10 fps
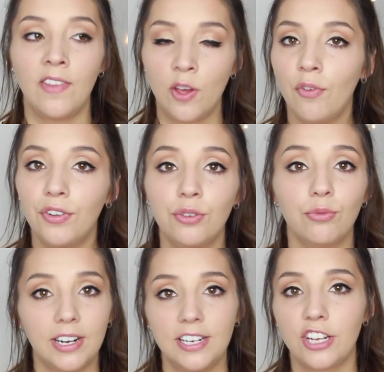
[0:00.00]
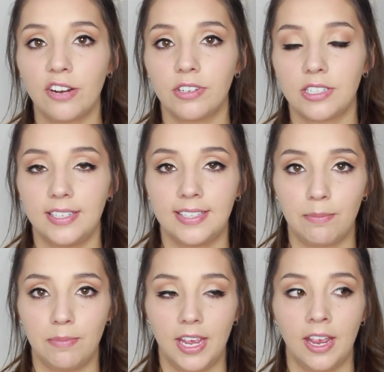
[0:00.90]
And they often really generously
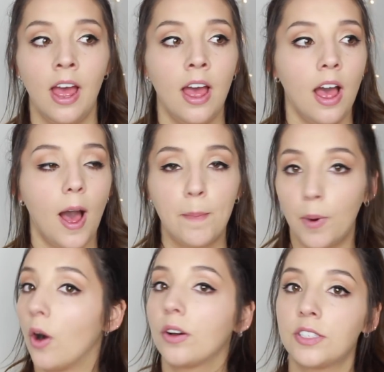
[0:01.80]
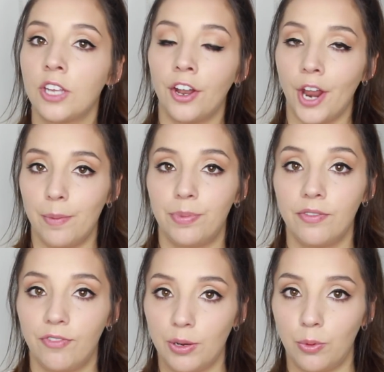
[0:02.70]
send me a box to
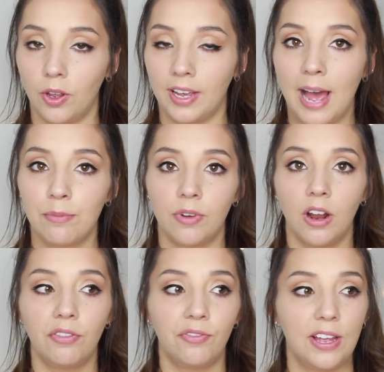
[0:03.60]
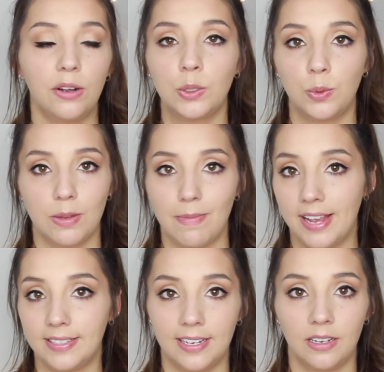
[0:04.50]
unopen for you all on camera, filled with
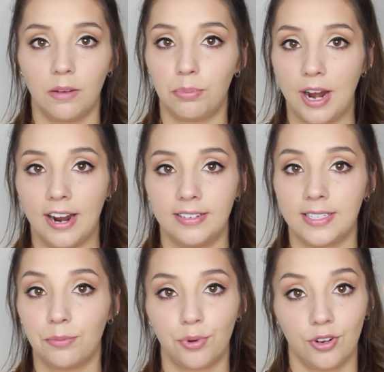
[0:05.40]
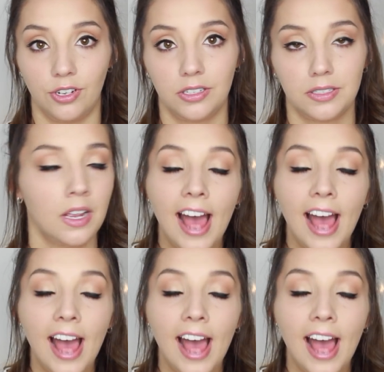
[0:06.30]
amazing brands and products.